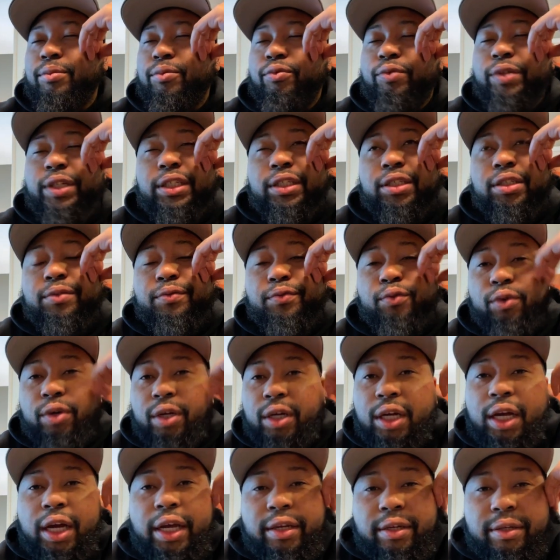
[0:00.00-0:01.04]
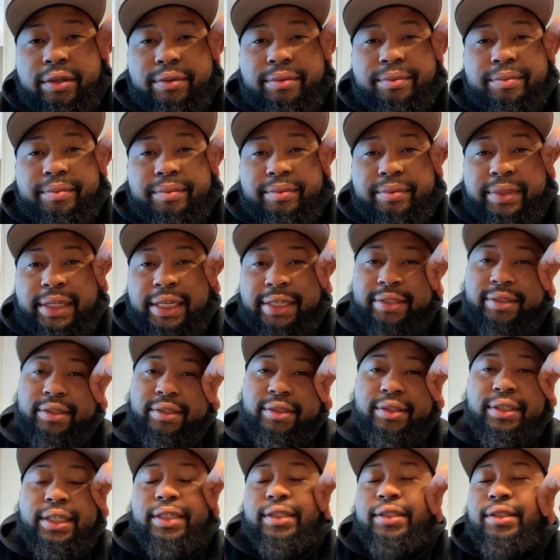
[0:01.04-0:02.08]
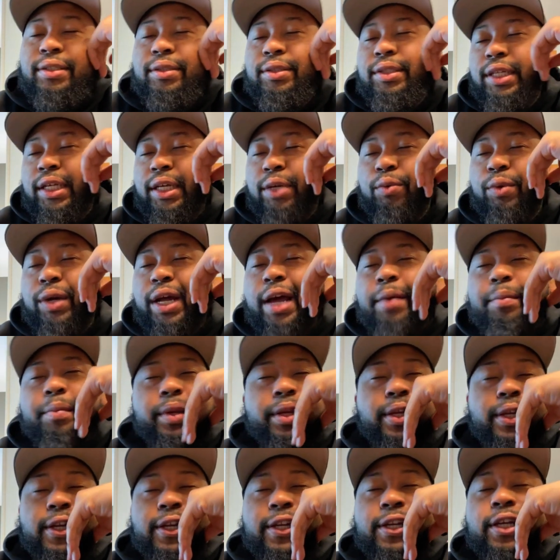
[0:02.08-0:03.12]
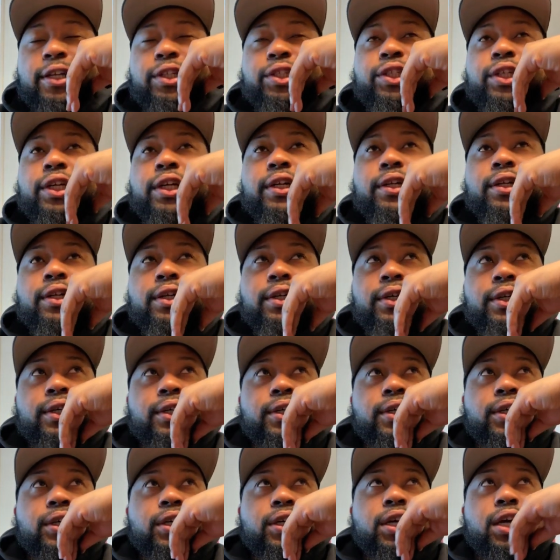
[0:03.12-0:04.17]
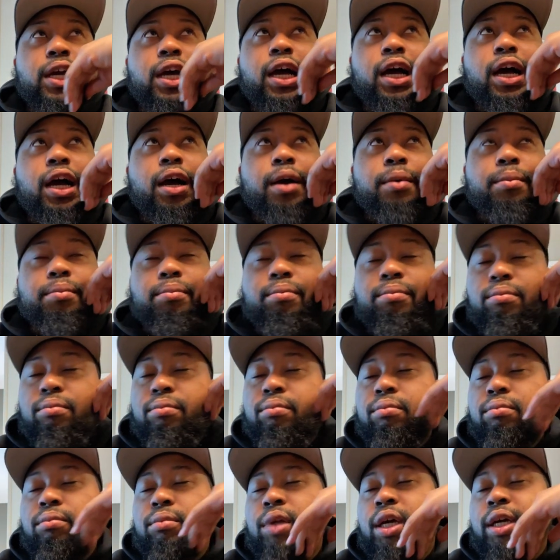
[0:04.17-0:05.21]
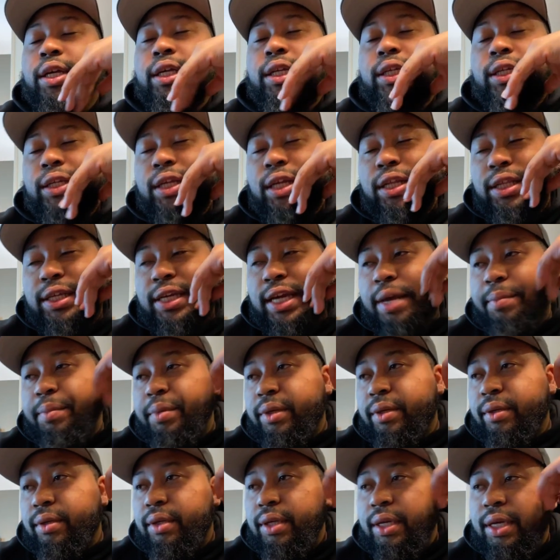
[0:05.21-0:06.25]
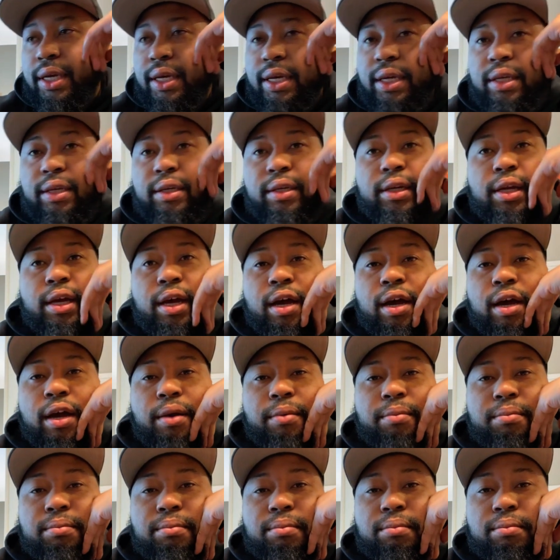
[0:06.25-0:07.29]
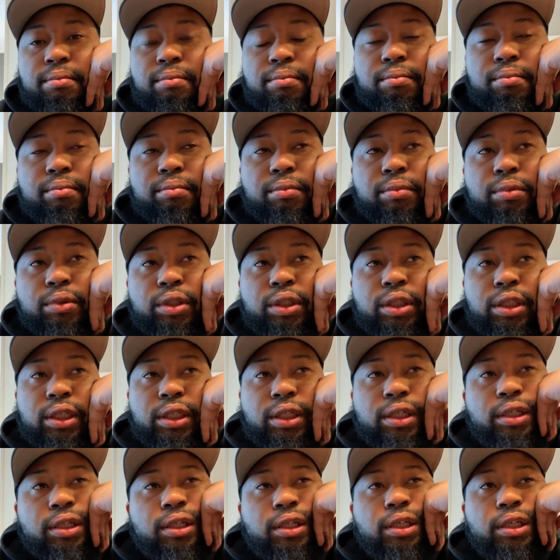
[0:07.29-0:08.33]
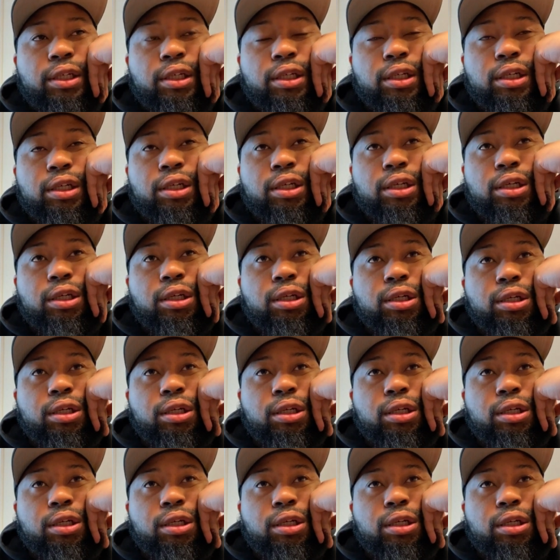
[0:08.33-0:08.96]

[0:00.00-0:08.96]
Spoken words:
reached for a gun. That's what happened in a nutshell. Luckily, nothing happened, and she